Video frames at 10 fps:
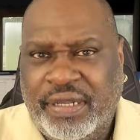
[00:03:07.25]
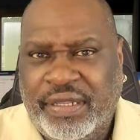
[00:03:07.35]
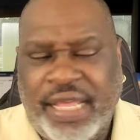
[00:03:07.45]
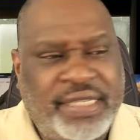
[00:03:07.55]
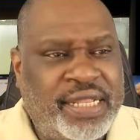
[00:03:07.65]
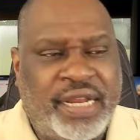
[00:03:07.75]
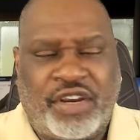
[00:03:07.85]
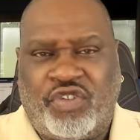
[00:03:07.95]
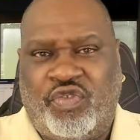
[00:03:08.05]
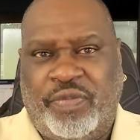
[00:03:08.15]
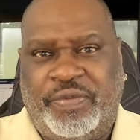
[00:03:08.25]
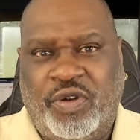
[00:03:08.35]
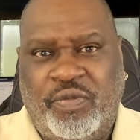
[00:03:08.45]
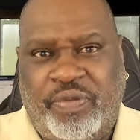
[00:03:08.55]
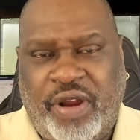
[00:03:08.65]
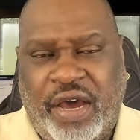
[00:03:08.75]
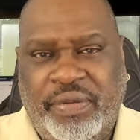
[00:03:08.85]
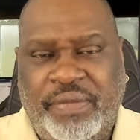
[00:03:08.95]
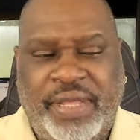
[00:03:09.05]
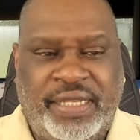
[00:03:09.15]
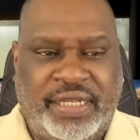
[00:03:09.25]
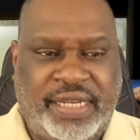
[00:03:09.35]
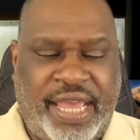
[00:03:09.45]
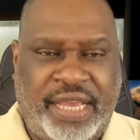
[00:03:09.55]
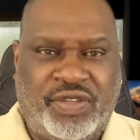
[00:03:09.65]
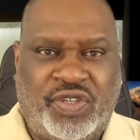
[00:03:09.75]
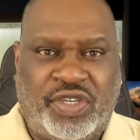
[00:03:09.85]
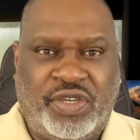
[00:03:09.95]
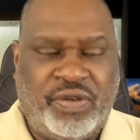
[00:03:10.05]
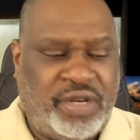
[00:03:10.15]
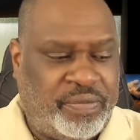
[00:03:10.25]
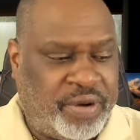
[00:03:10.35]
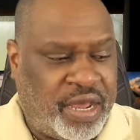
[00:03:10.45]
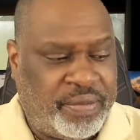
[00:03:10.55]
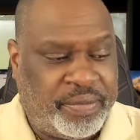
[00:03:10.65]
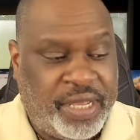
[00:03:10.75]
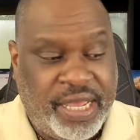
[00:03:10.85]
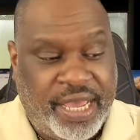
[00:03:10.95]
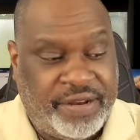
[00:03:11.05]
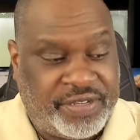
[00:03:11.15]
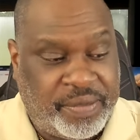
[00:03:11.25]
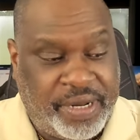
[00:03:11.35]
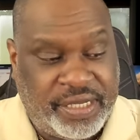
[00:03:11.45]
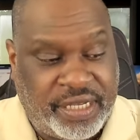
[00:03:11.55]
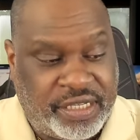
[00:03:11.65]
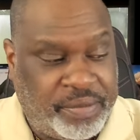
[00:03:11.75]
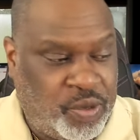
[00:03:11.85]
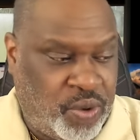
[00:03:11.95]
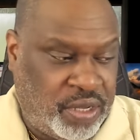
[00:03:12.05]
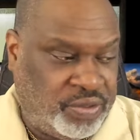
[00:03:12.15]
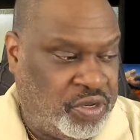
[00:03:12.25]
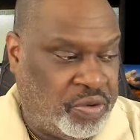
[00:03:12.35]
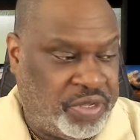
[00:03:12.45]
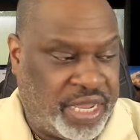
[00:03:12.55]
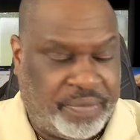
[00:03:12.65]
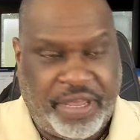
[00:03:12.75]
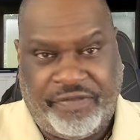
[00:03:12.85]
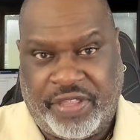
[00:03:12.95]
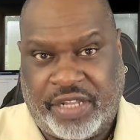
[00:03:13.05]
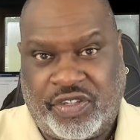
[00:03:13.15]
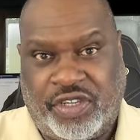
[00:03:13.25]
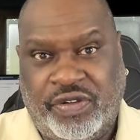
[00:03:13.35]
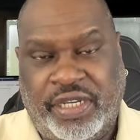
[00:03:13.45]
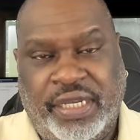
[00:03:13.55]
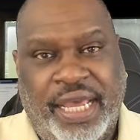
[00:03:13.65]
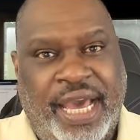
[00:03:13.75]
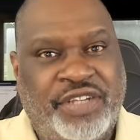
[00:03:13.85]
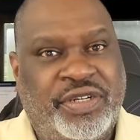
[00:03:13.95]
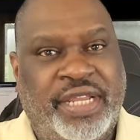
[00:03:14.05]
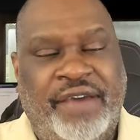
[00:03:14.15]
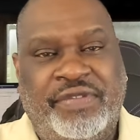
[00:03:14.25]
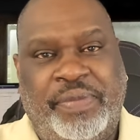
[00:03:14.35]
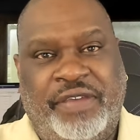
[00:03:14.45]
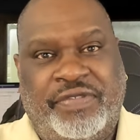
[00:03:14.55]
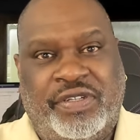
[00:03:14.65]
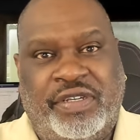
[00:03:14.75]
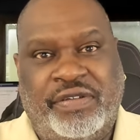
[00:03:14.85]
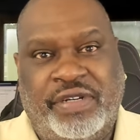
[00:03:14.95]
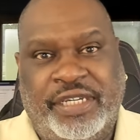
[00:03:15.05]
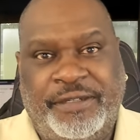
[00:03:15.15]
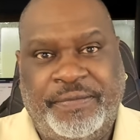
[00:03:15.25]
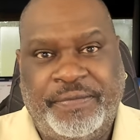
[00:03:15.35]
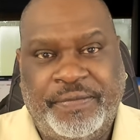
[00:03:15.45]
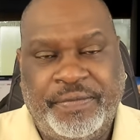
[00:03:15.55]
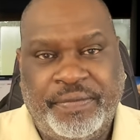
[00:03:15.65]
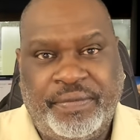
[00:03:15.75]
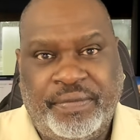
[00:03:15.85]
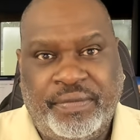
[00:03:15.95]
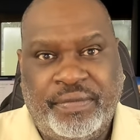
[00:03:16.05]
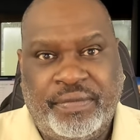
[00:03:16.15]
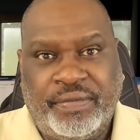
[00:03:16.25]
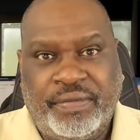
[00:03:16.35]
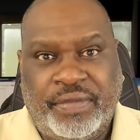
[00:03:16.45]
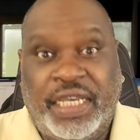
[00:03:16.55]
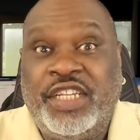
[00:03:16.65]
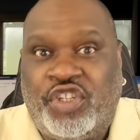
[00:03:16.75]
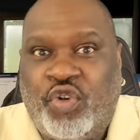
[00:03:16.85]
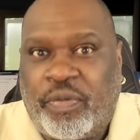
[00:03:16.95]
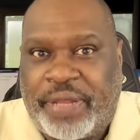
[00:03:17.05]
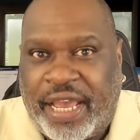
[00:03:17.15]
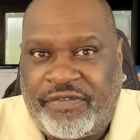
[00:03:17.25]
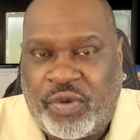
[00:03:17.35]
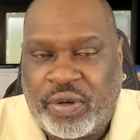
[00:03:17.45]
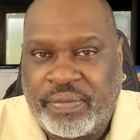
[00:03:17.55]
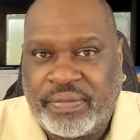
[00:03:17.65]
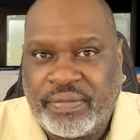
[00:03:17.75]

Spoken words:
That's not a crypto problem. That's an X security problem. And if somebody says to me, well, you know, you got to pay for that security. I shouldn't have to pay for security. It's your platform.